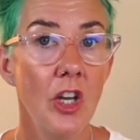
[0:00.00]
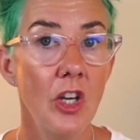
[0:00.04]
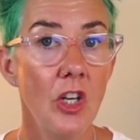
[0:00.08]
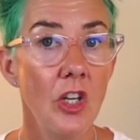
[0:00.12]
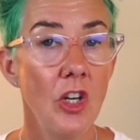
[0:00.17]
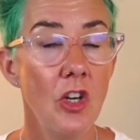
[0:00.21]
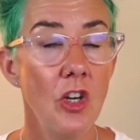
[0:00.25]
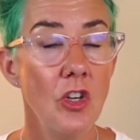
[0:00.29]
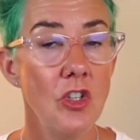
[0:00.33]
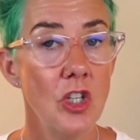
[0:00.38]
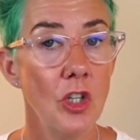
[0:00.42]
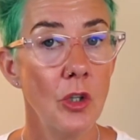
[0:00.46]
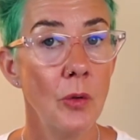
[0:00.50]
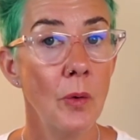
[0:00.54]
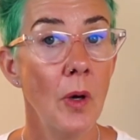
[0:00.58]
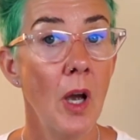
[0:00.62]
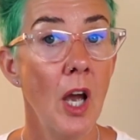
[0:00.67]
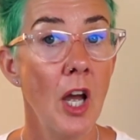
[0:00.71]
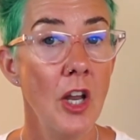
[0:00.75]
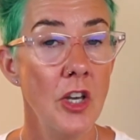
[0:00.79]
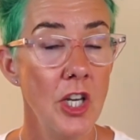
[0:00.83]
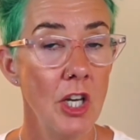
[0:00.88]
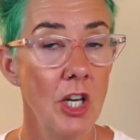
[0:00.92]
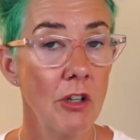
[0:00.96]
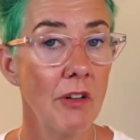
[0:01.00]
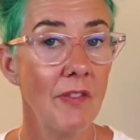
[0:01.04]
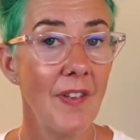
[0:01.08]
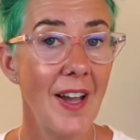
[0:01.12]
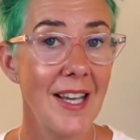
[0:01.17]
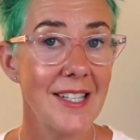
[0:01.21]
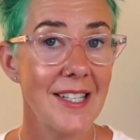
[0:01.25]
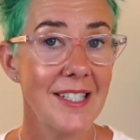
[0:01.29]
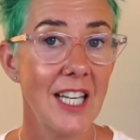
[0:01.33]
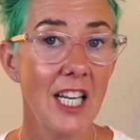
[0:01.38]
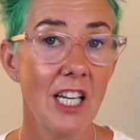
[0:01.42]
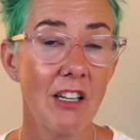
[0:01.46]
You do a
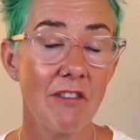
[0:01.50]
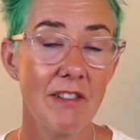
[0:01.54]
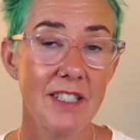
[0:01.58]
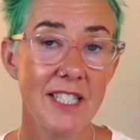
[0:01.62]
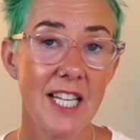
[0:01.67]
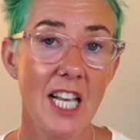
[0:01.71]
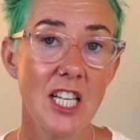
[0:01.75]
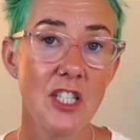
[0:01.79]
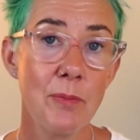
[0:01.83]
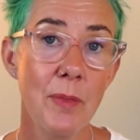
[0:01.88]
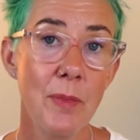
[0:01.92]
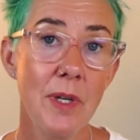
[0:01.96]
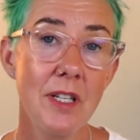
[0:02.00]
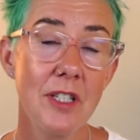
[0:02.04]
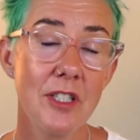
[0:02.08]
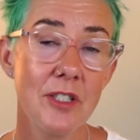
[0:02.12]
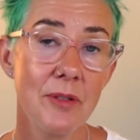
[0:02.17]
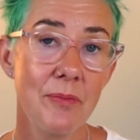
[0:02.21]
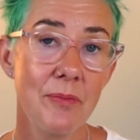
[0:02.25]
neurovascular assessment.